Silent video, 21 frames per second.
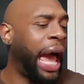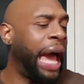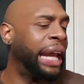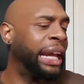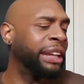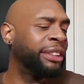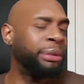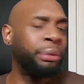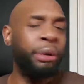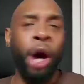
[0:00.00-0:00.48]
I
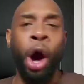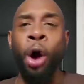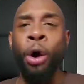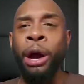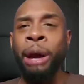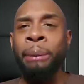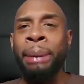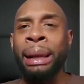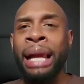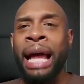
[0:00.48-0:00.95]
had to get some
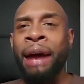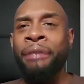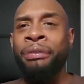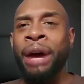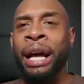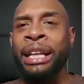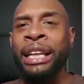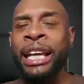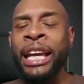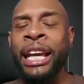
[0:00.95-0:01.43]
coke in my
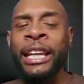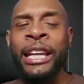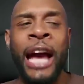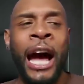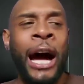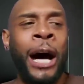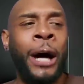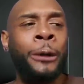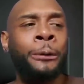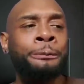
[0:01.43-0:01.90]
life right then,
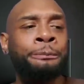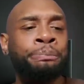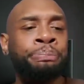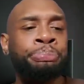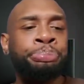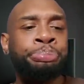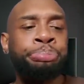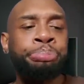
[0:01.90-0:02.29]
y'all.